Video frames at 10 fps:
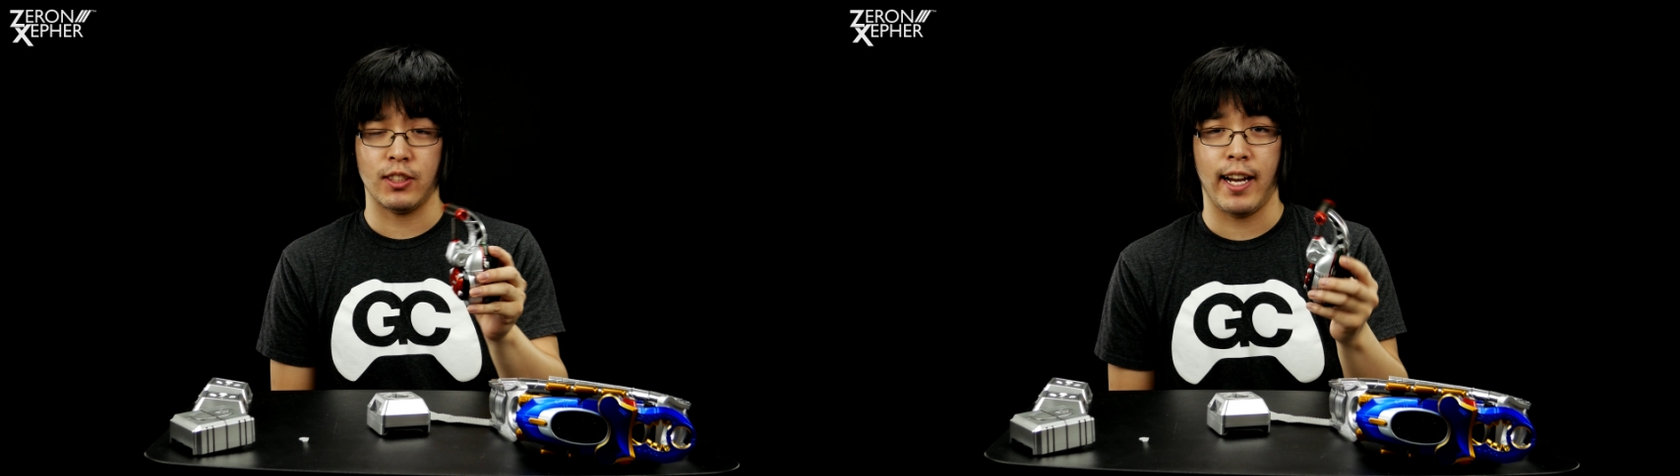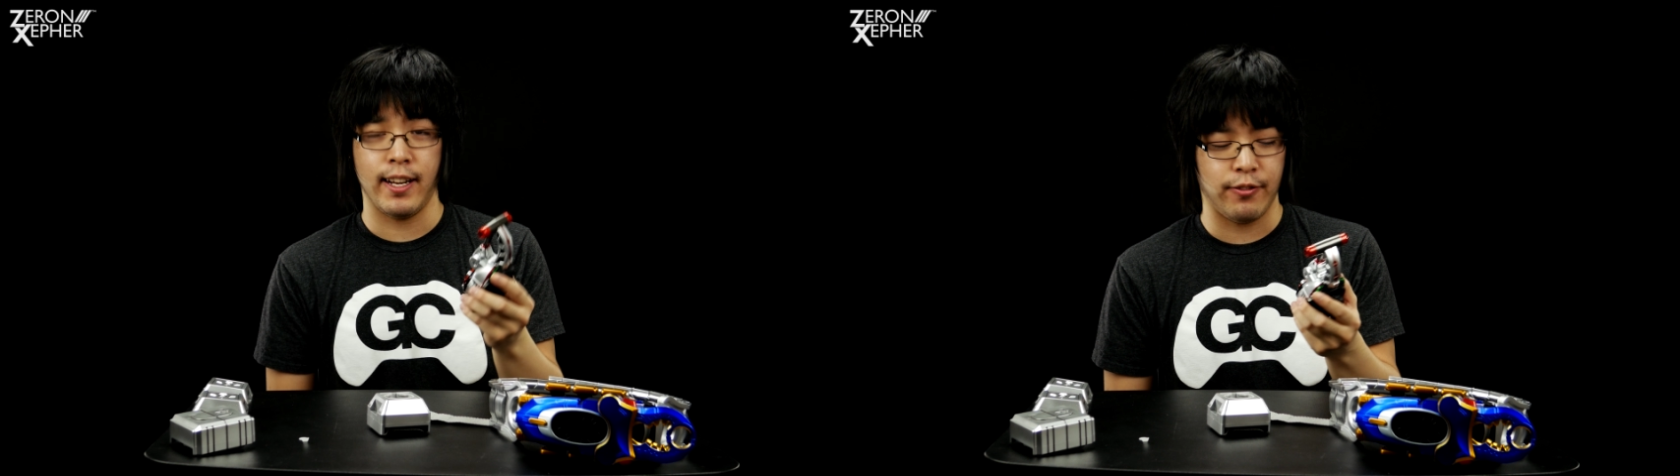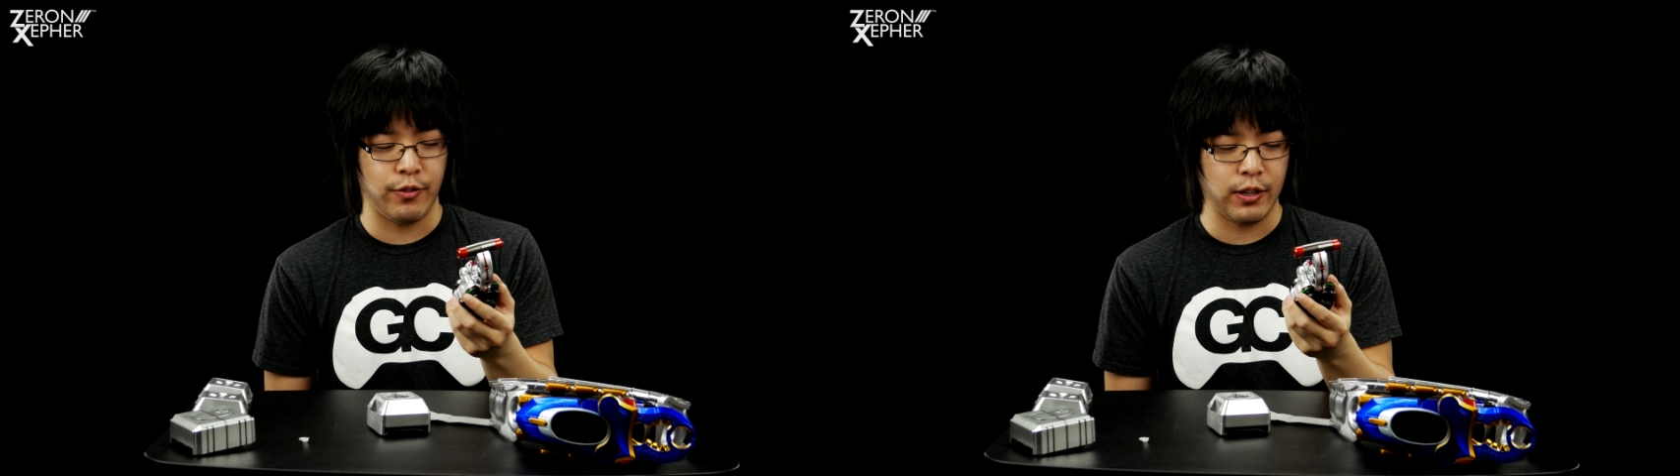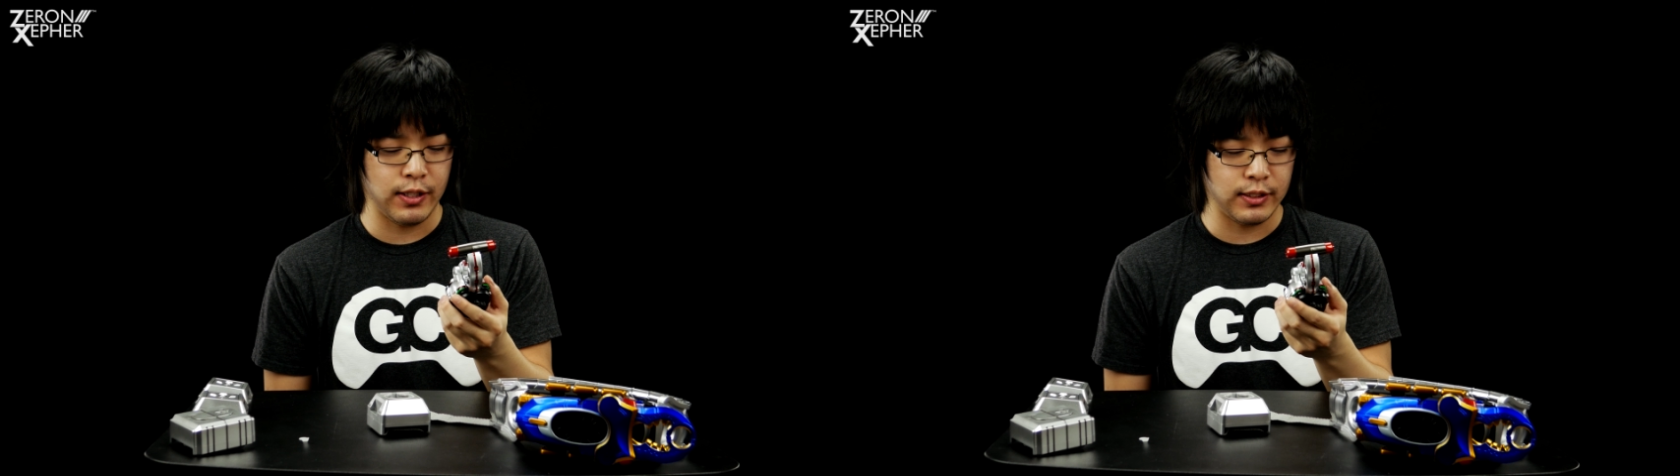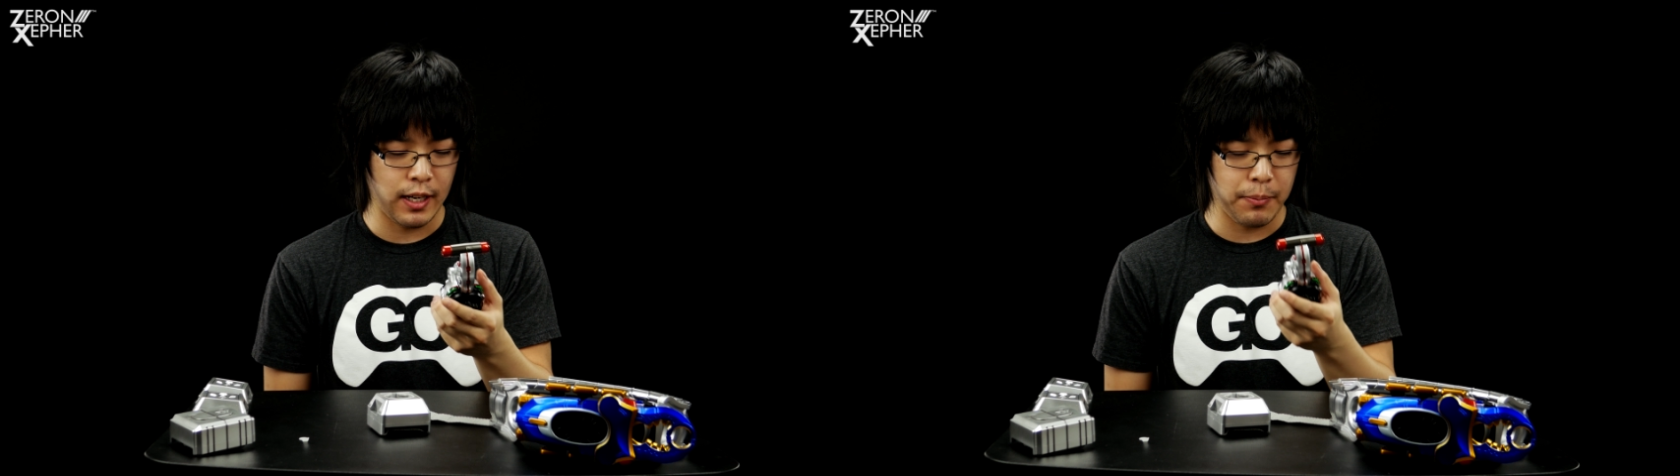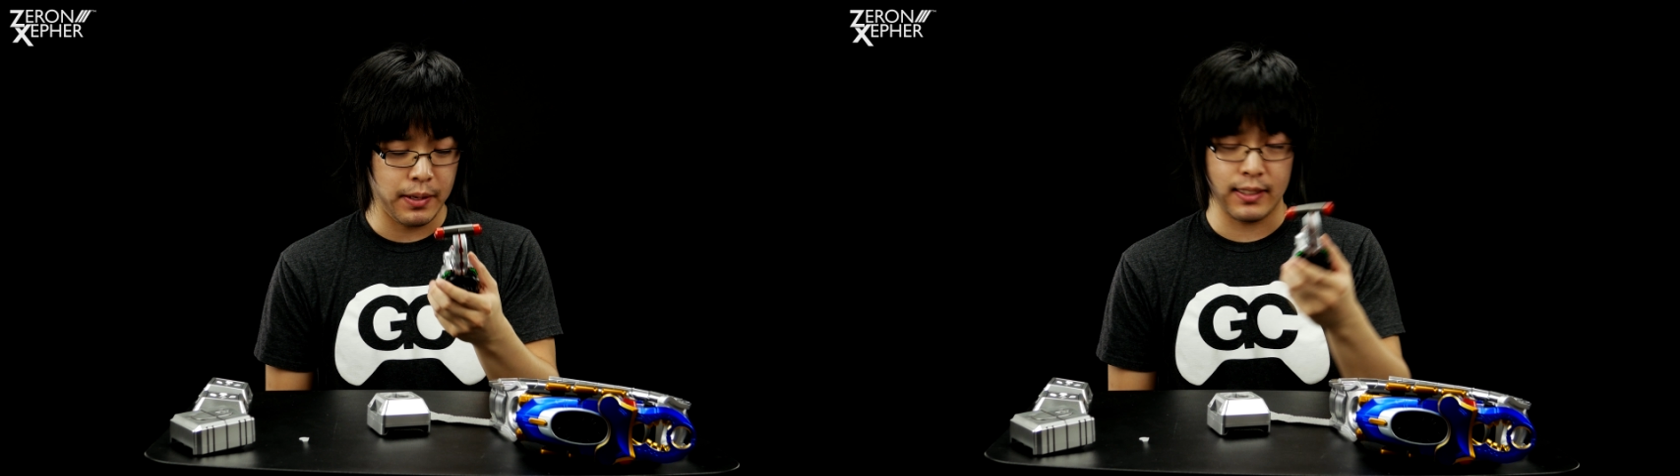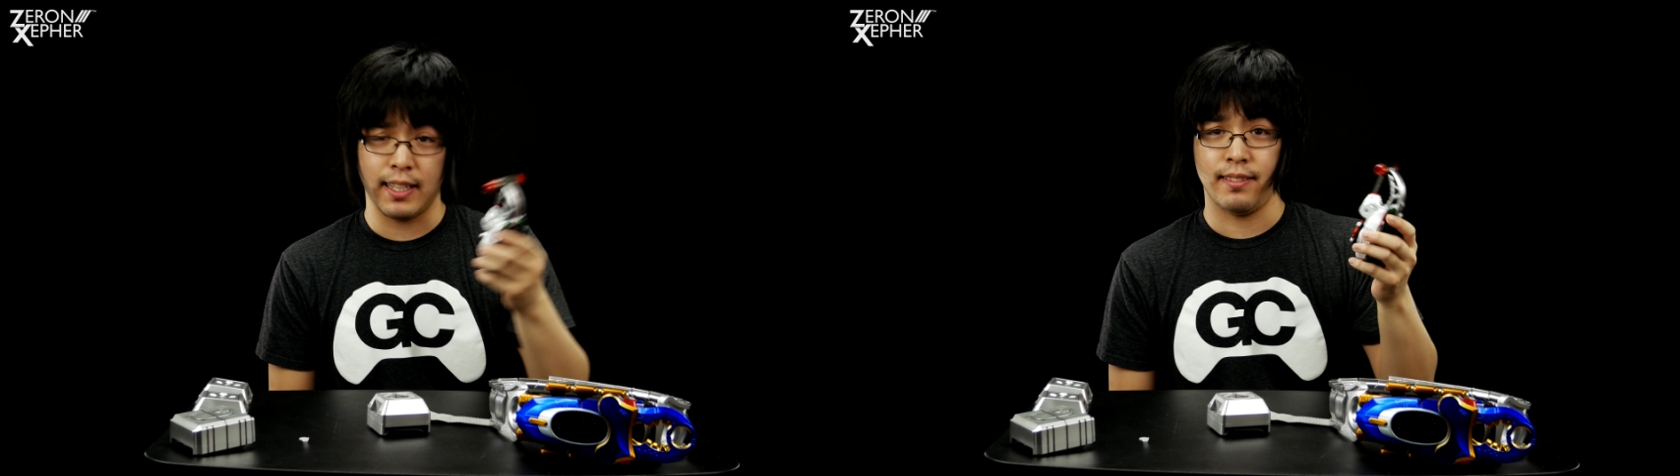I had to figure this out because I